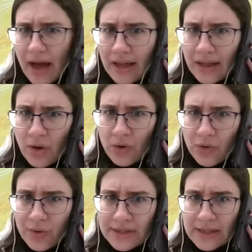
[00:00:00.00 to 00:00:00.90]
Hello,
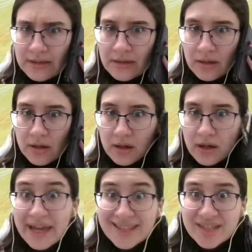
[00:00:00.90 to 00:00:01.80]
who is it?
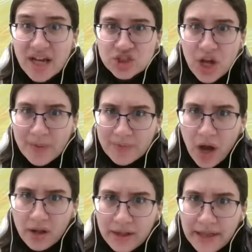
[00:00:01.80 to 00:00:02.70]
It's Hashem
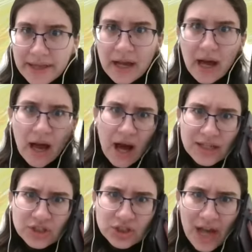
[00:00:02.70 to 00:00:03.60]
calling.
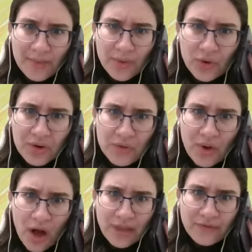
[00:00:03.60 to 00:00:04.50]
Hashem, who are you
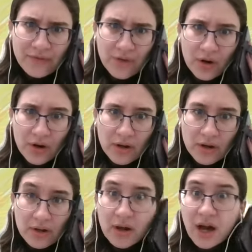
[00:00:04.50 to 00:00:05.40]
calling for?
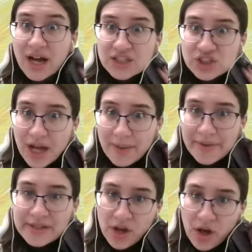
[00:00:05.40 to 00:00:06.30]

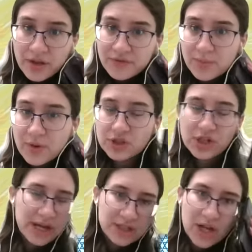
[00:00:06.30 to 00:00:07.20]
Hashem is calling for
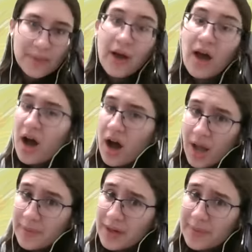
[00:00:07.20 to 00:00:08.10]
Moshe. Hashem,
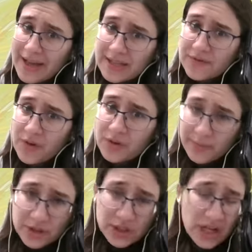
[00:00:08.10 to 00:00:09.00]
I'm going to pass the phone
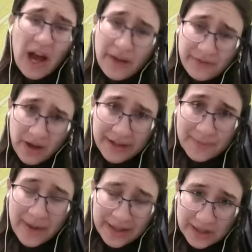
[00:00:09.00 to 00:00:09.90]
to Moshe. I've got to
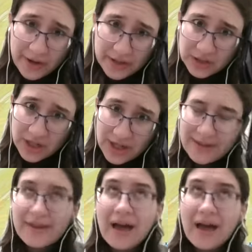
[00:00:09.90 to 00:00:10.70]
get back to Parsha.